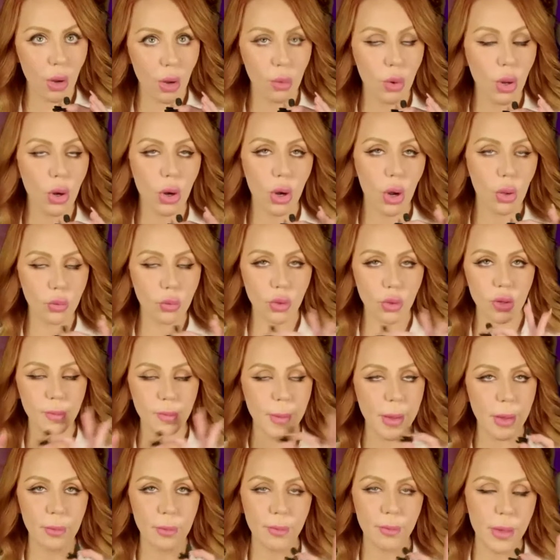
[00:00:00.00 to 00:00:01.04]
No, no, no. Just
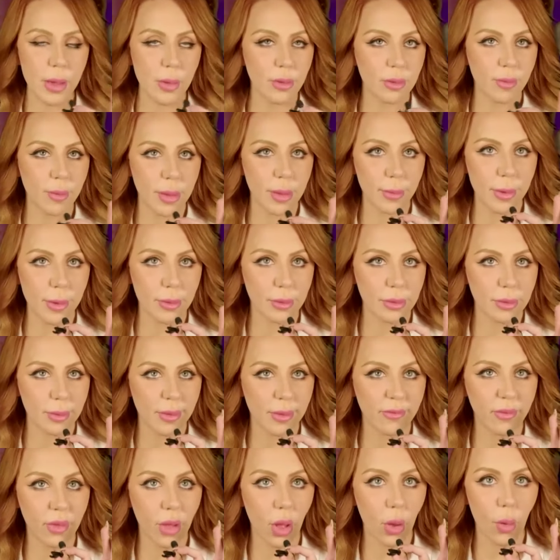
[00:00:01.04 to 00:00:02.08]
be be with me. Be with me.
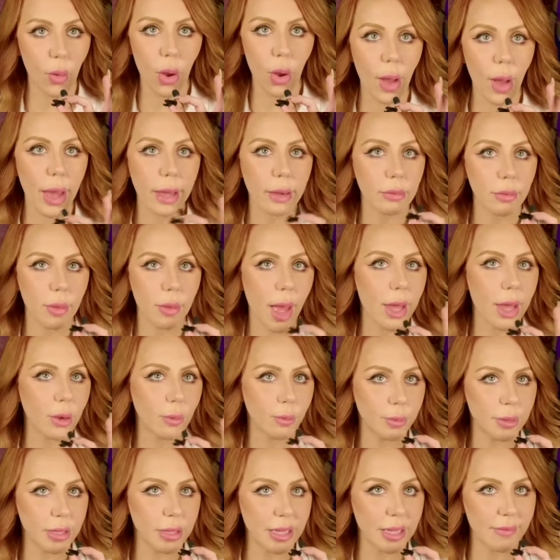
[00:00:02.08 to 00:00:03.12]
Flow. I don't I don't
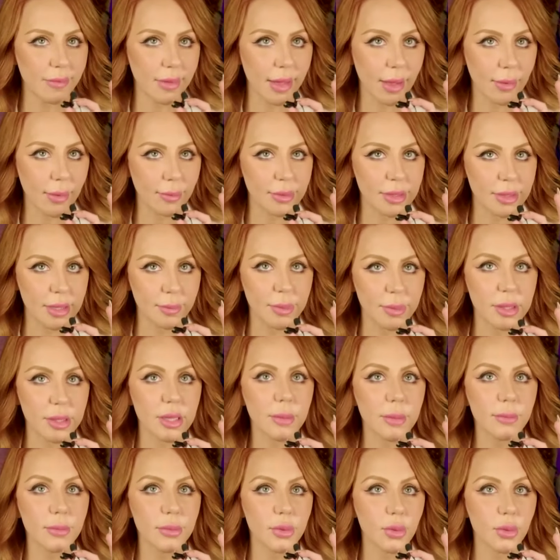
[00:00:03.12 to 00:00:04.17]
believe that that was it. But
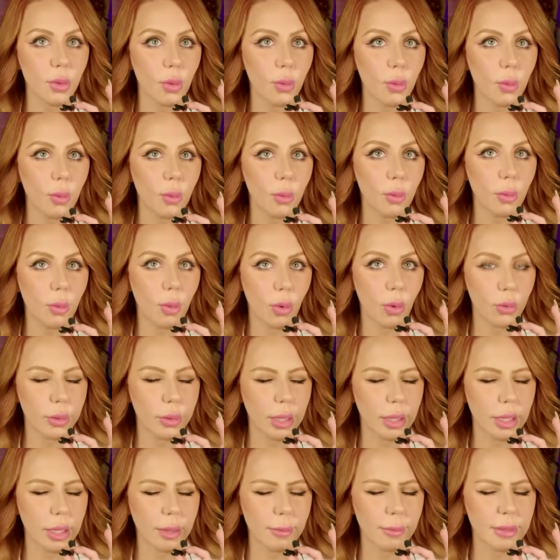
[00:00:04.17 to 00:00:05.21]
some so hold on.
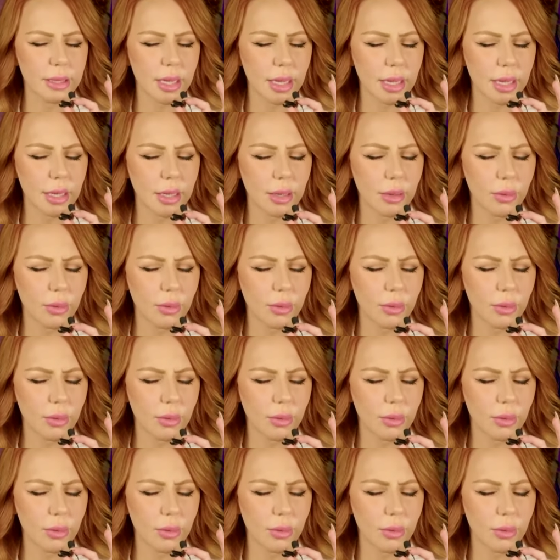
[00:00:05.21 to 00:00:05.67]
Give me a second.